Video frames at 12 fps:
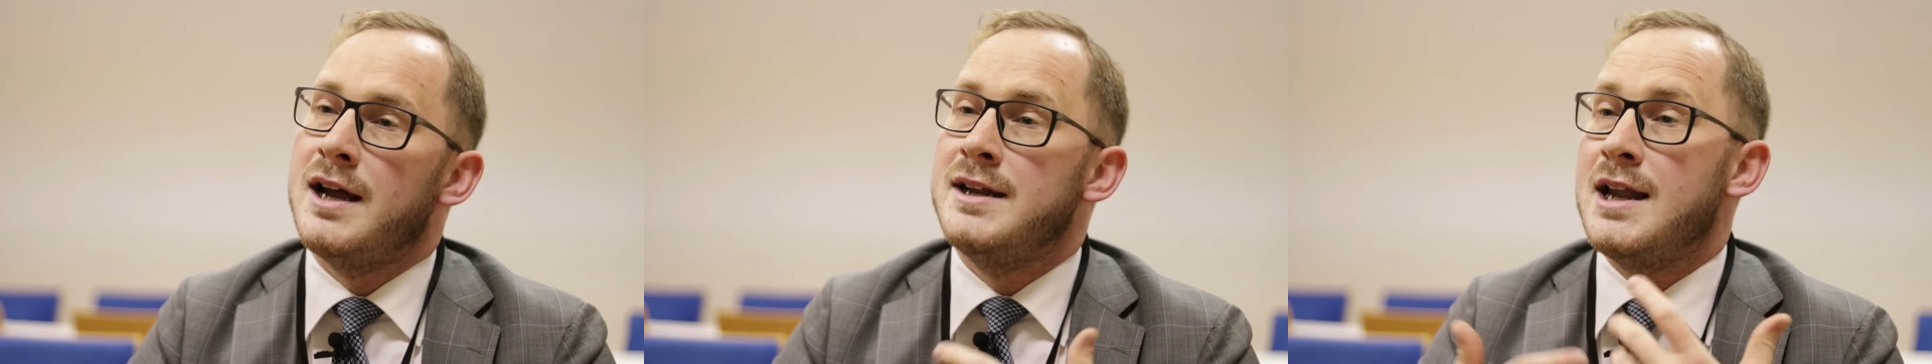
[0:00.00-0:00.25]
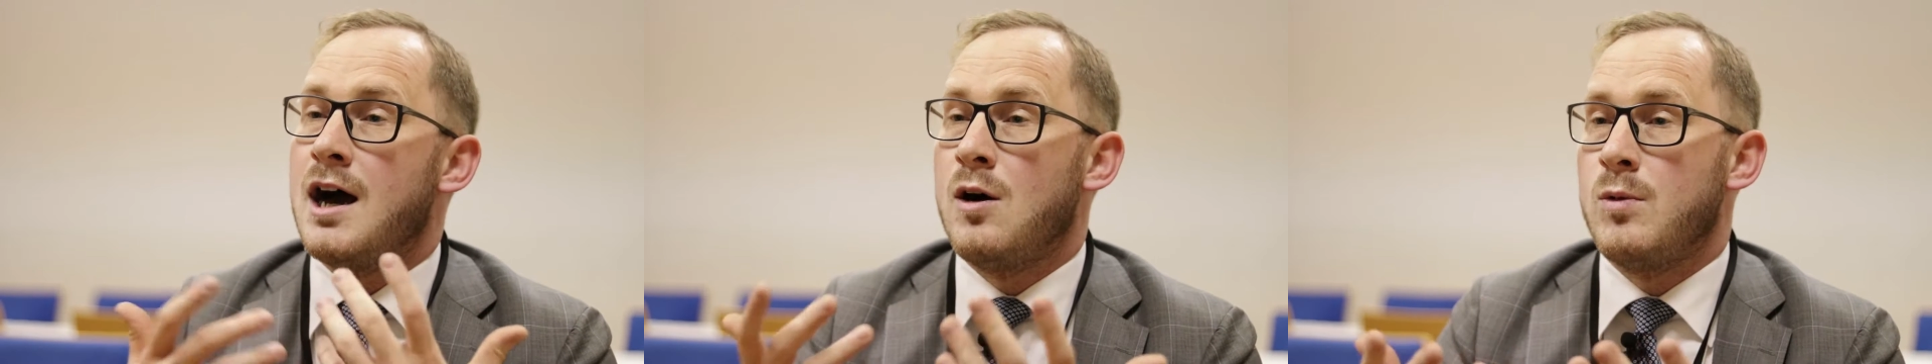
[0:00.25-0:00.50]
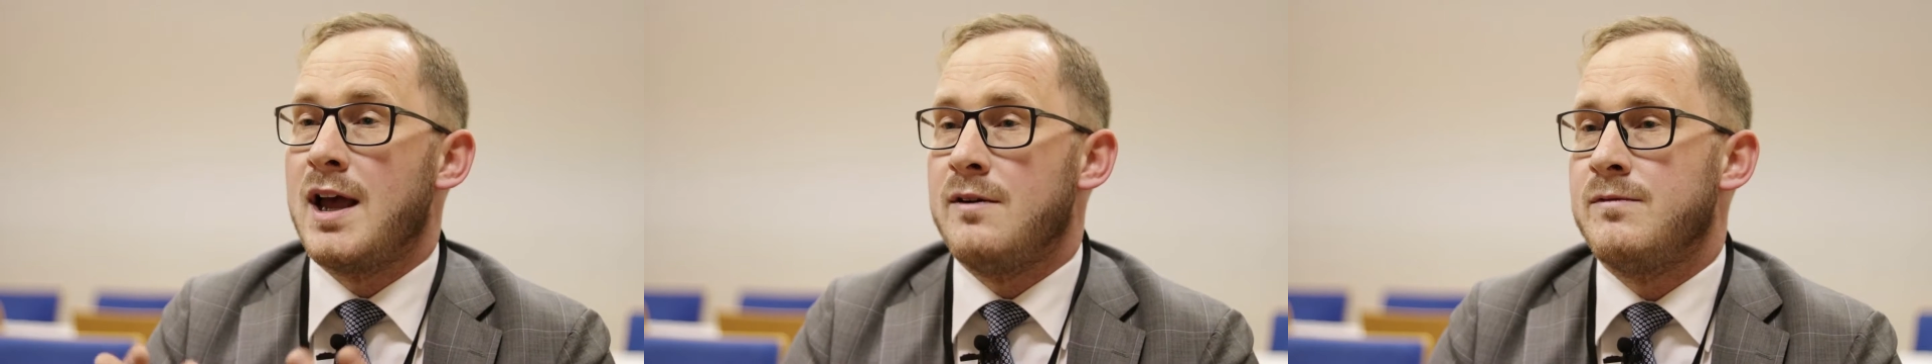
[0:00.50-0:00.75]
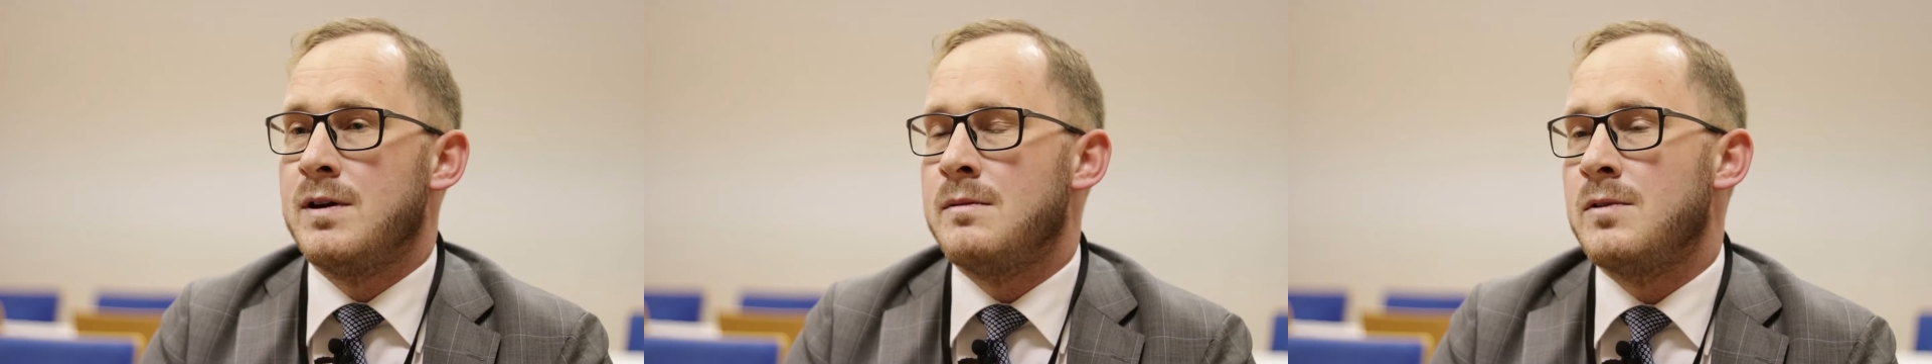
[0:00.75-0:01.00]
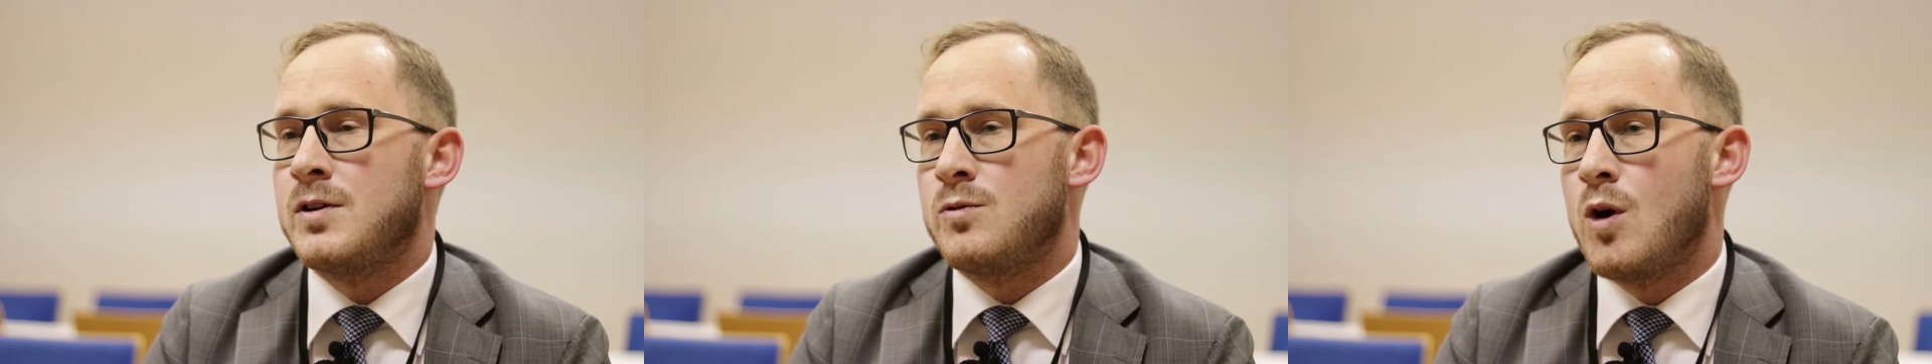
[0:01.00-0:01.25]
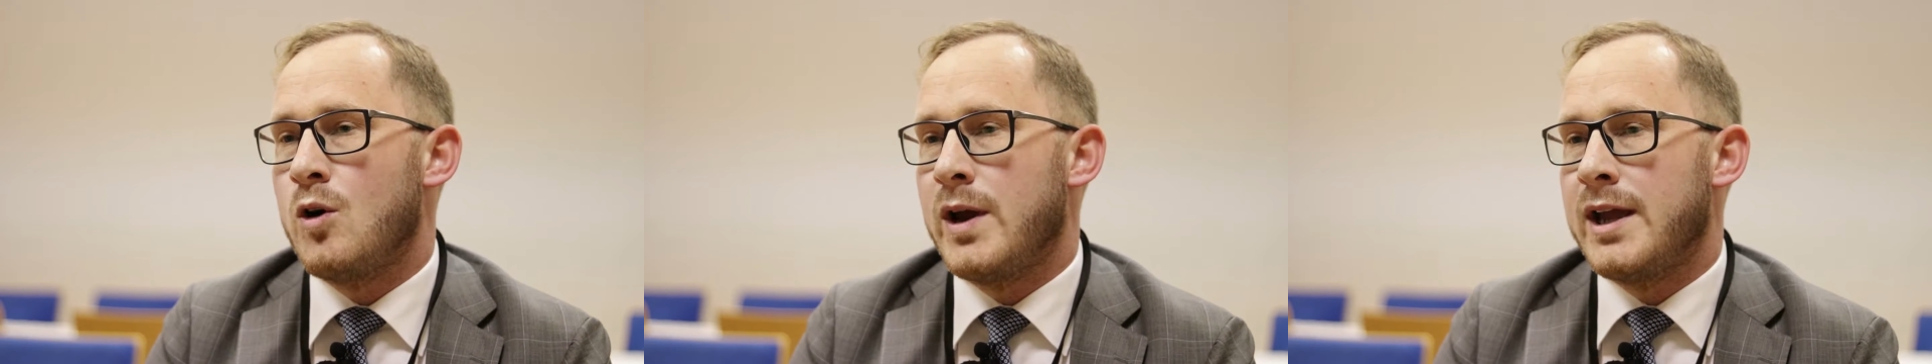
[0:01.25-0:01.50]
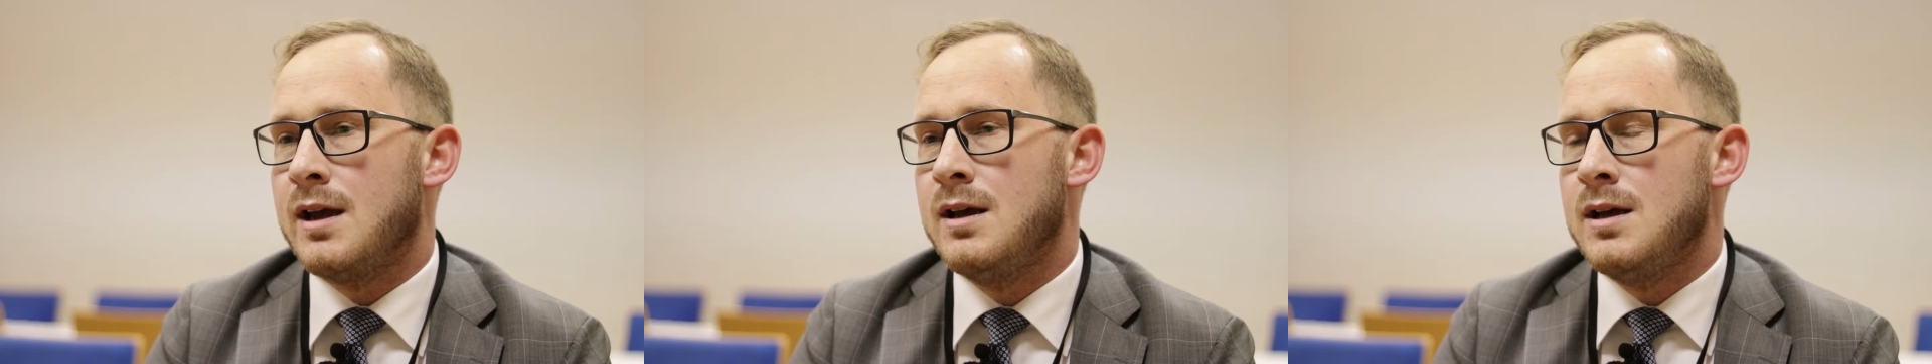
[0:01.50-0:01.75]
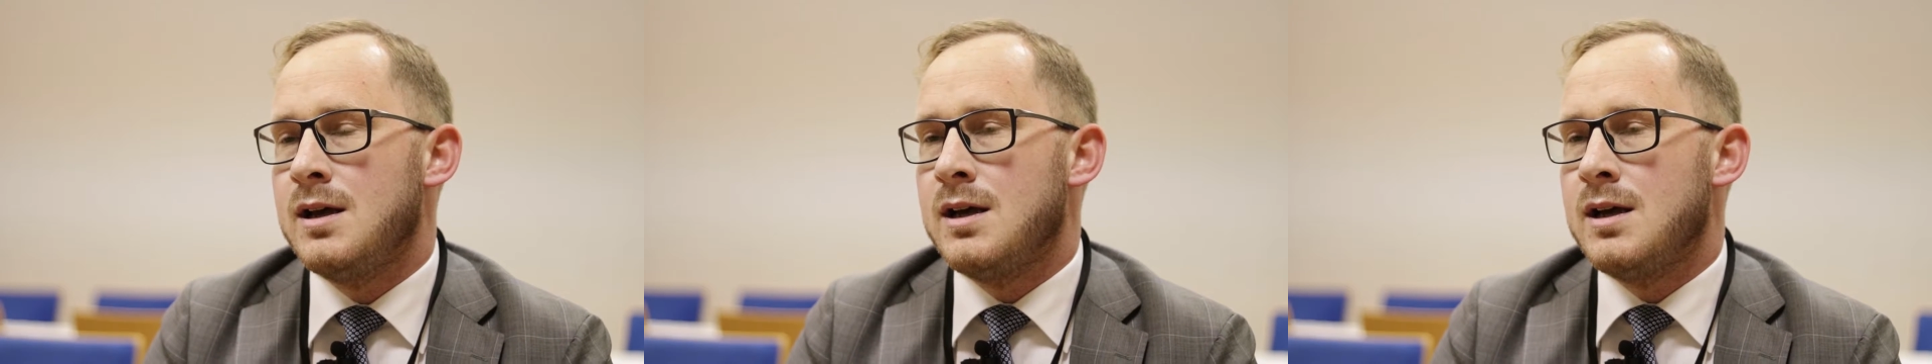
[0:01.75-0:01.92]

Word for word: And now we have a um, growing,